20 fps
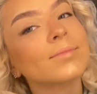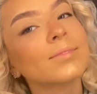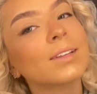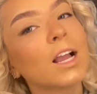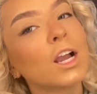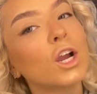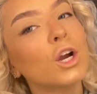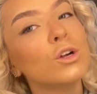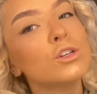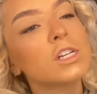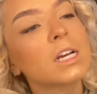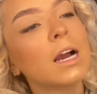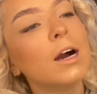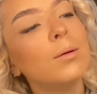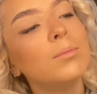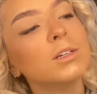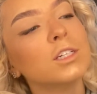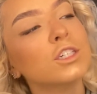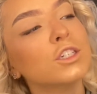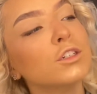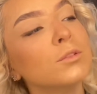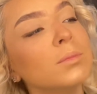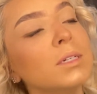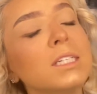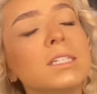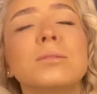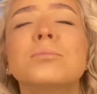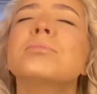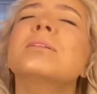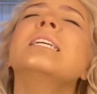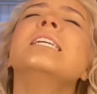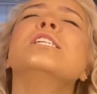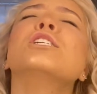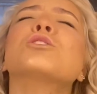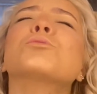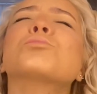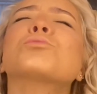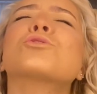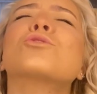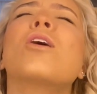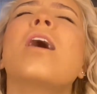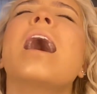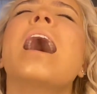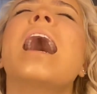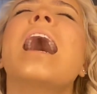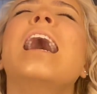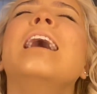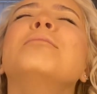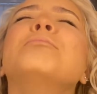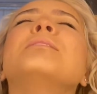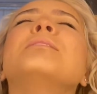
go check out all my social media and please subscribe